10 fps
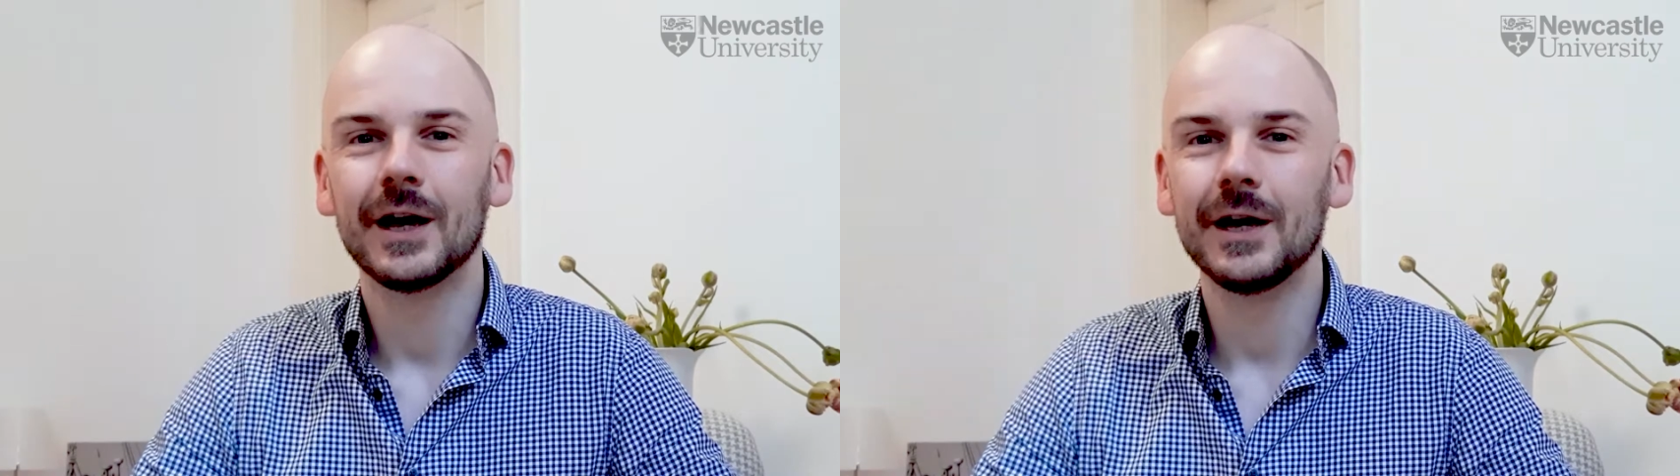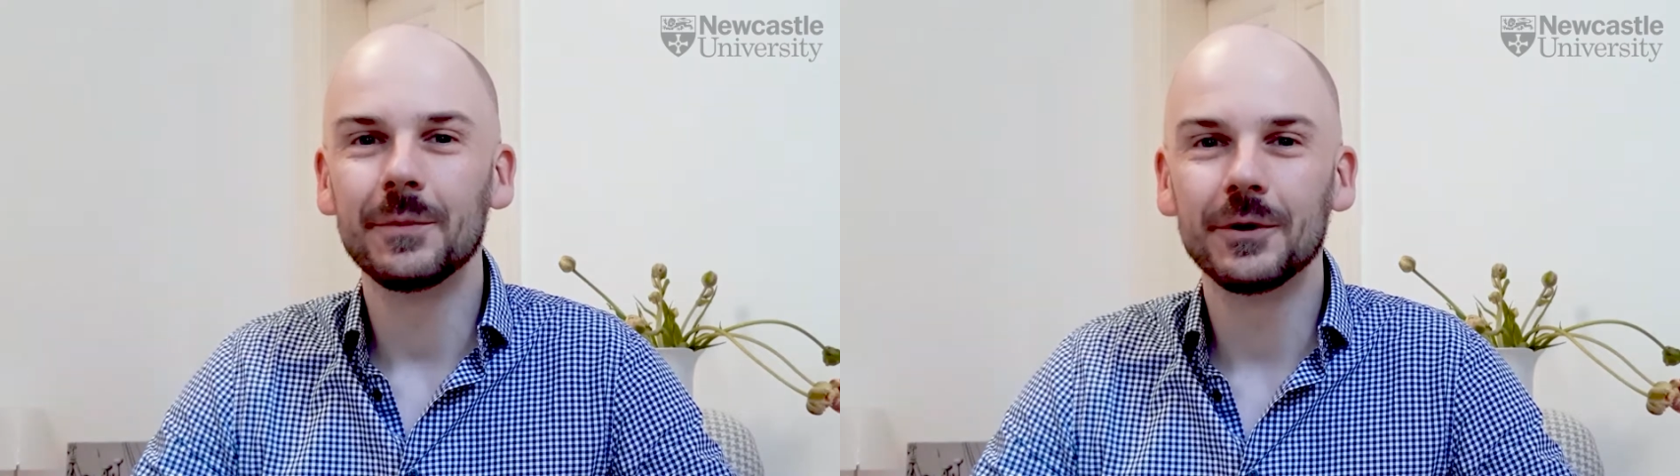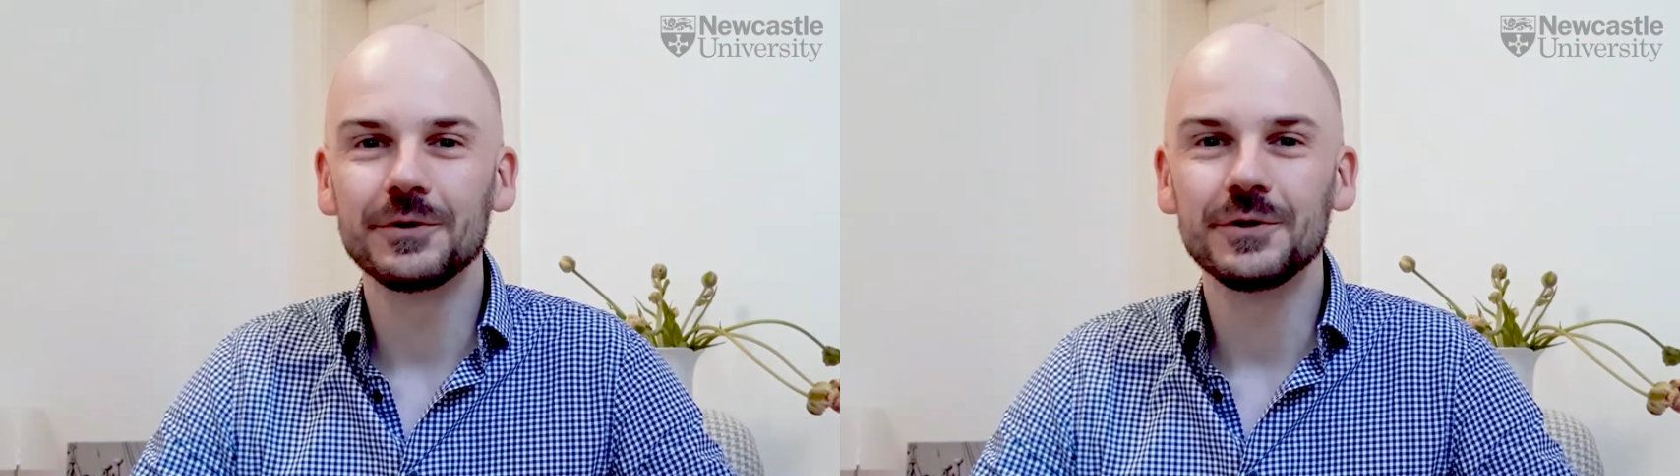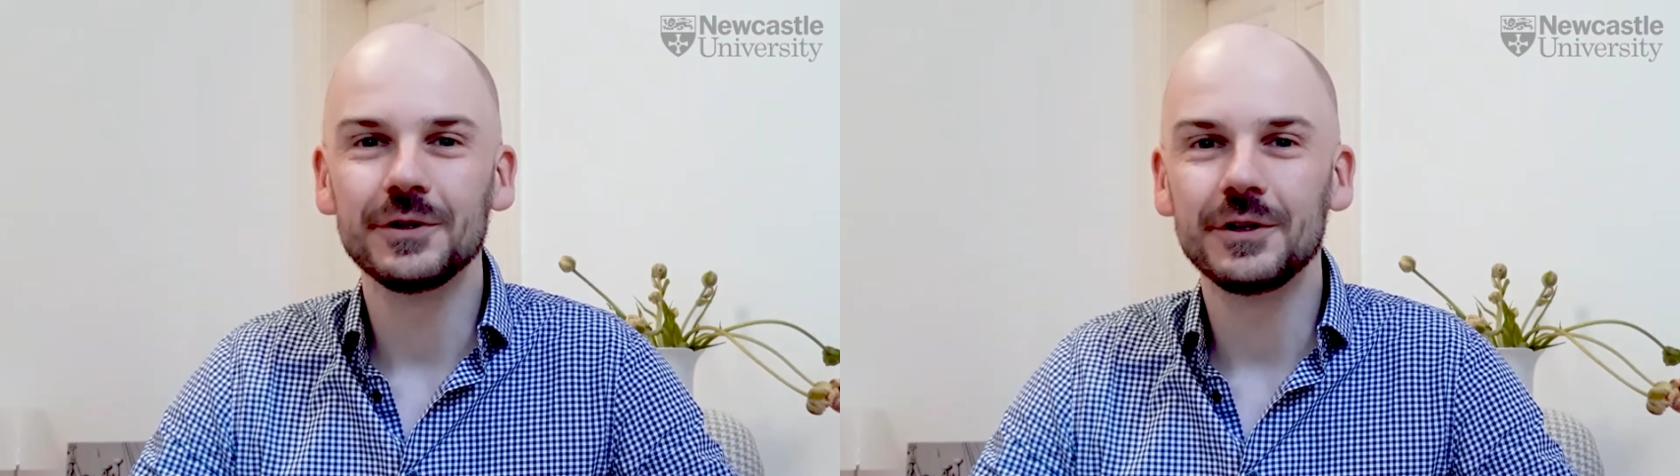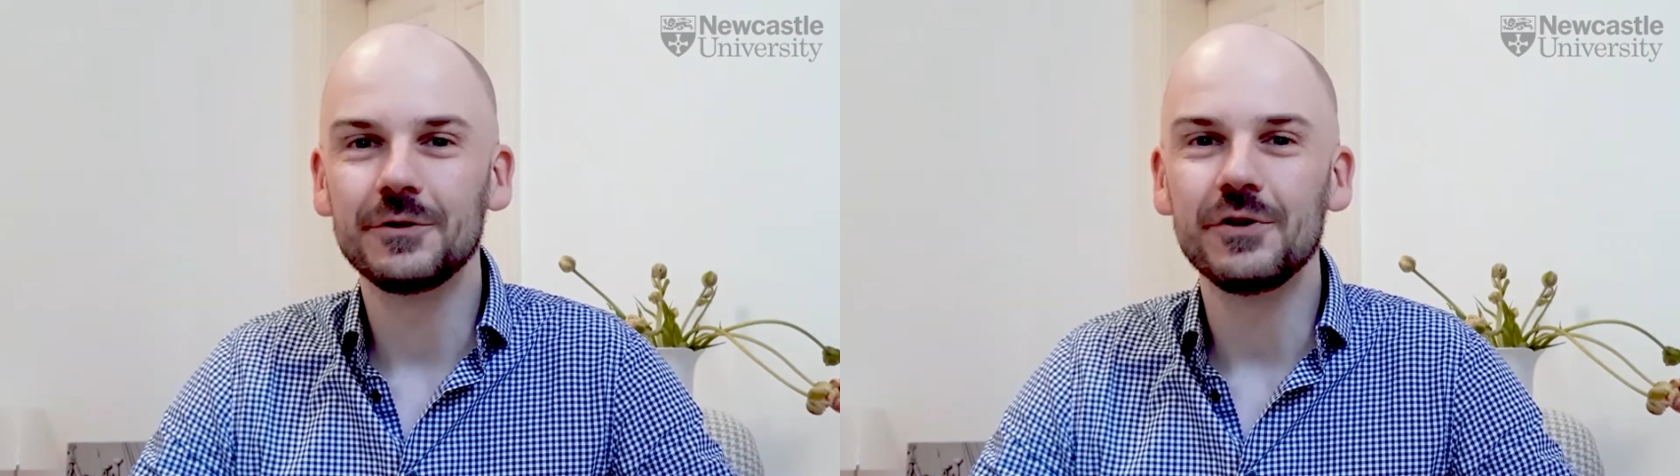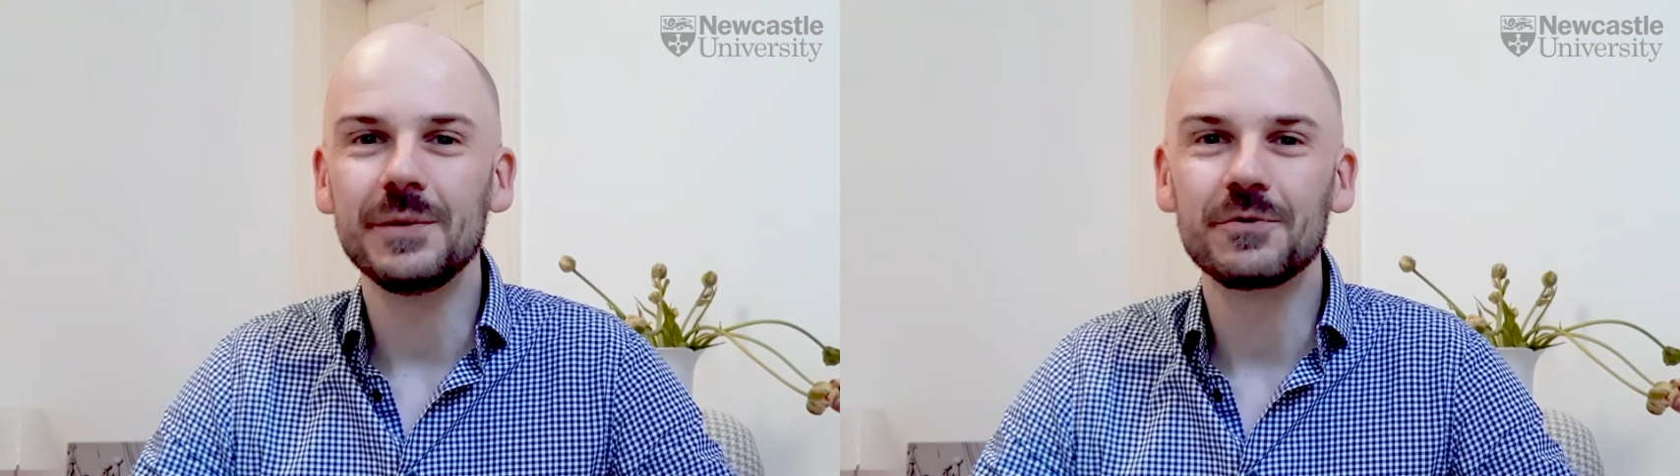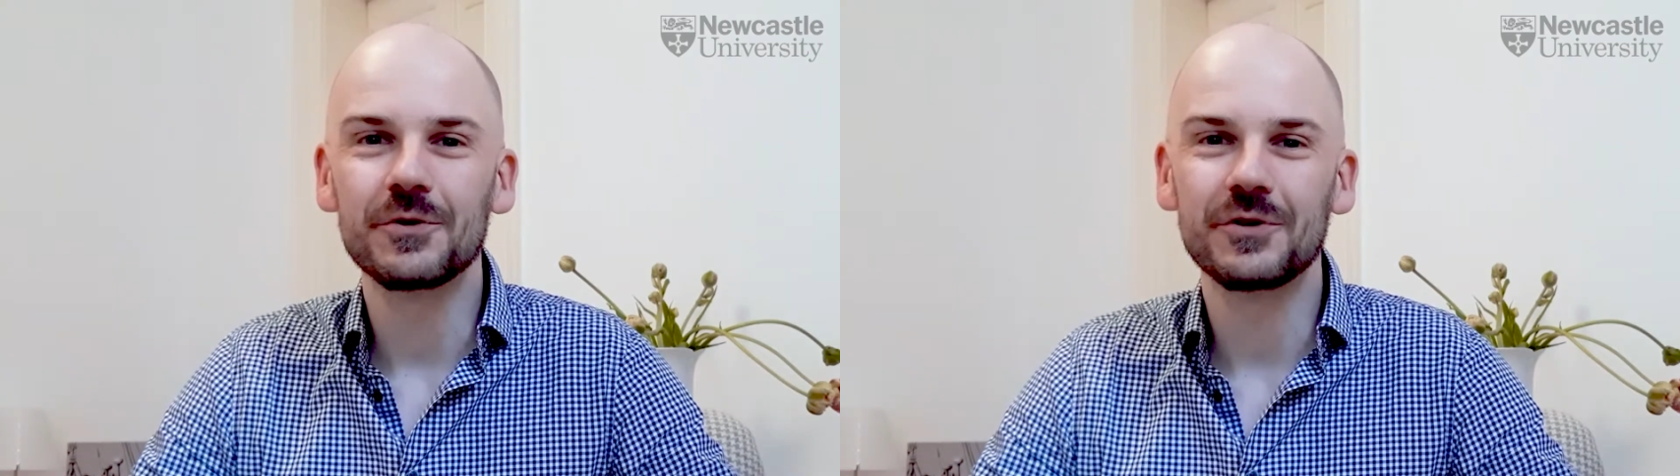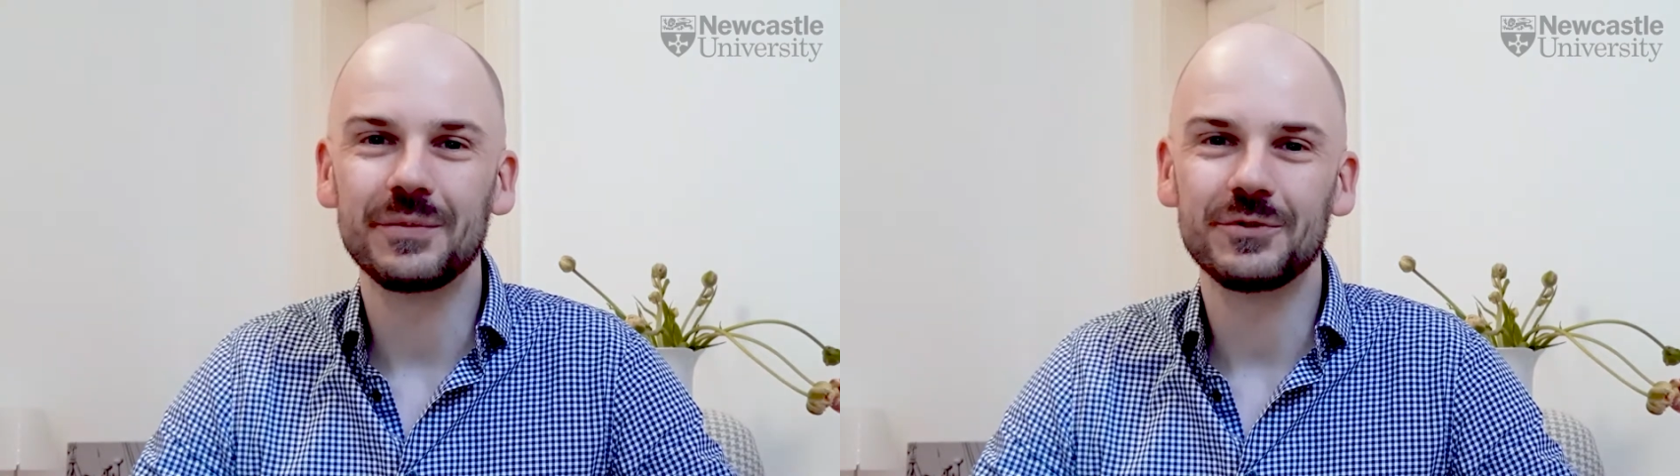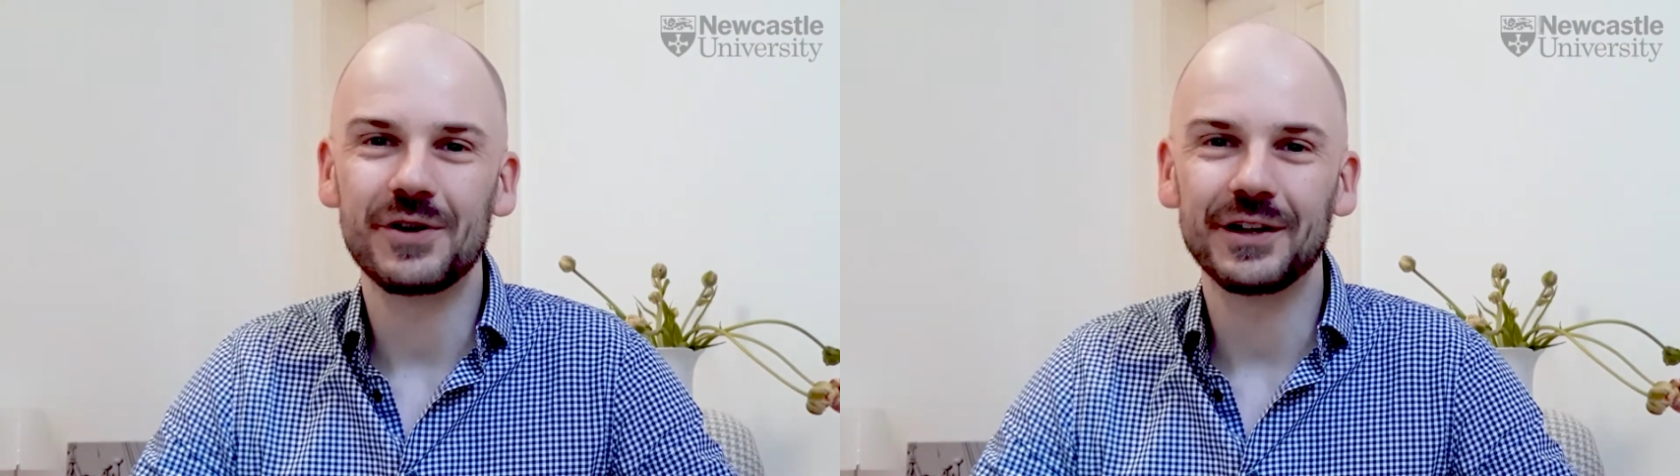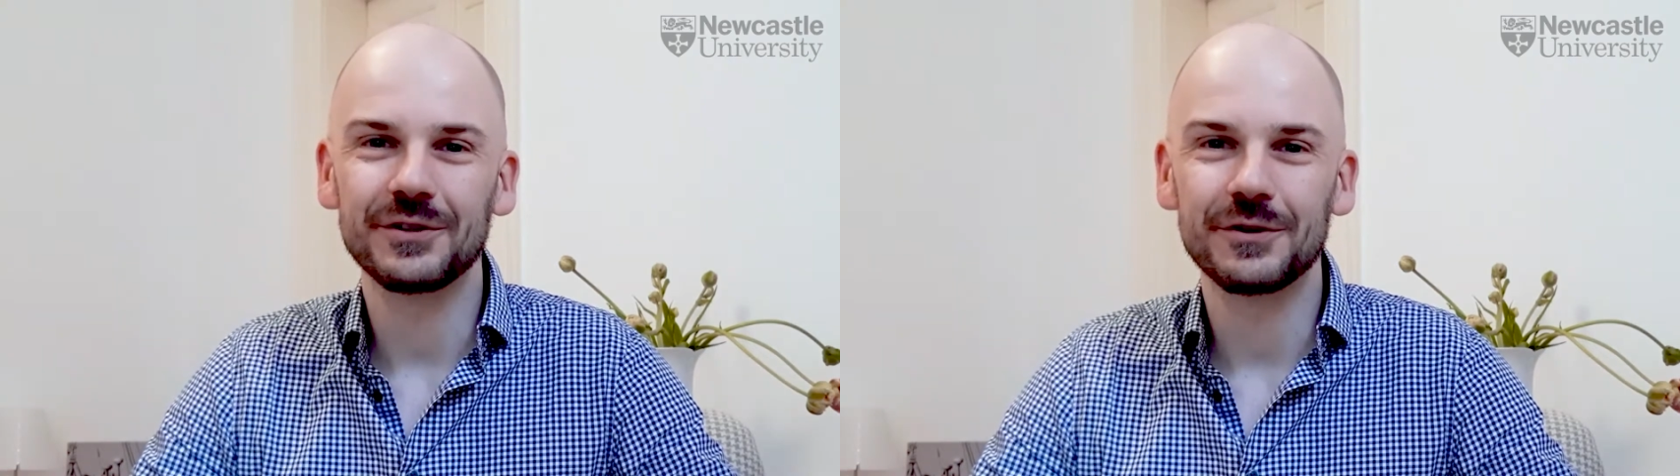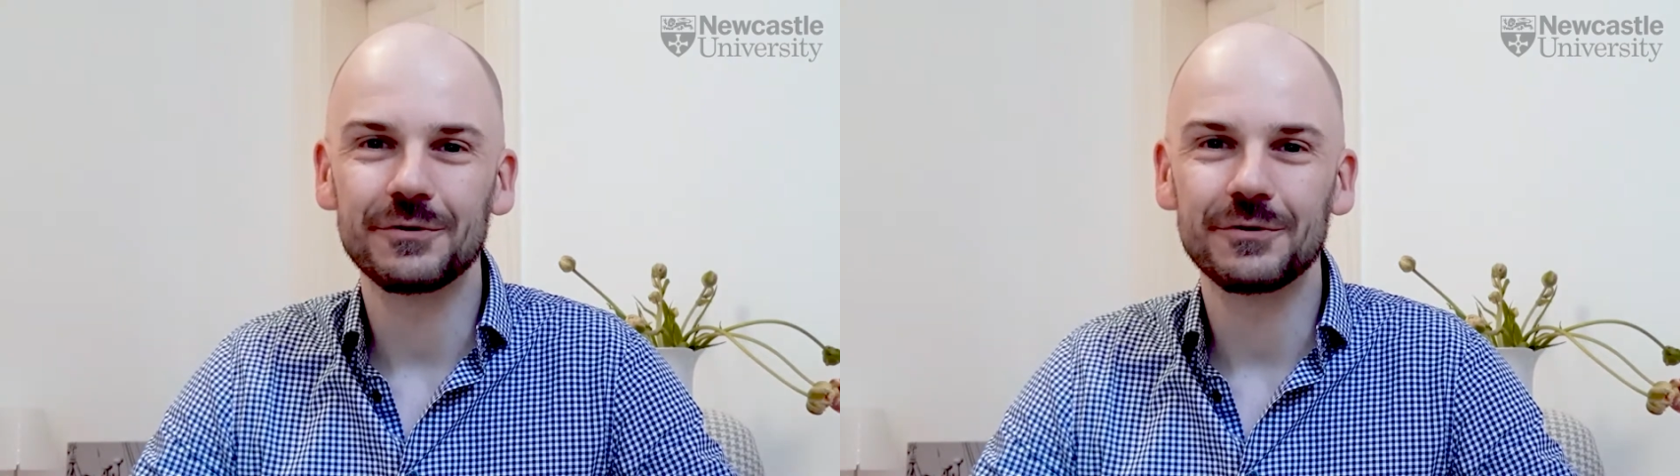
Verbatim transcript: I am also the degree program director